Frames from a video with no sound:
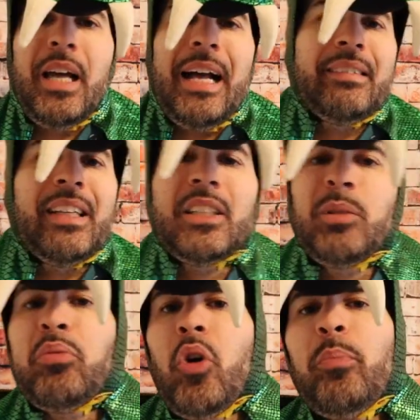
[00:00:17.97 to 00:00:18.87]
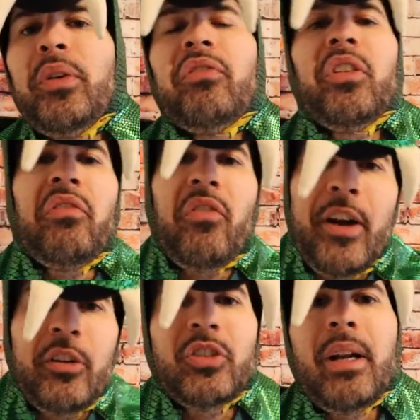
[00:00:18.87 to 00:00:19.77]
I think it's appropriate for the
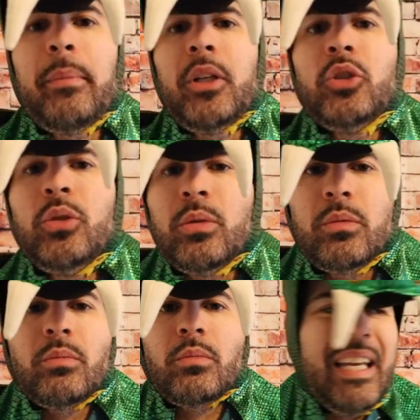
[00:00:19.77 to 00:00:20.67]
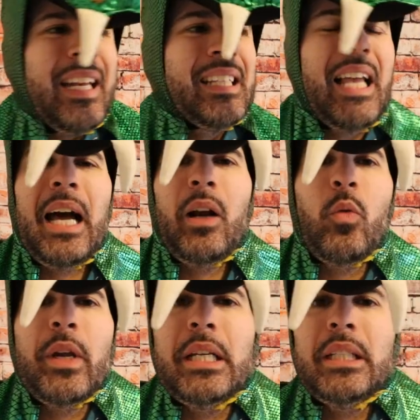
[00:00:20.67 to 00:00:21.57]
fragrance that I'm gonna do. It is
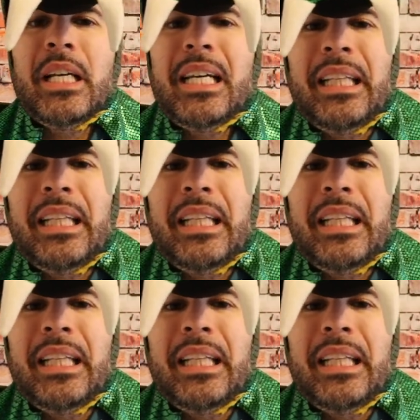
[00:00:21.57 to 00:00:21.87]
Halloween.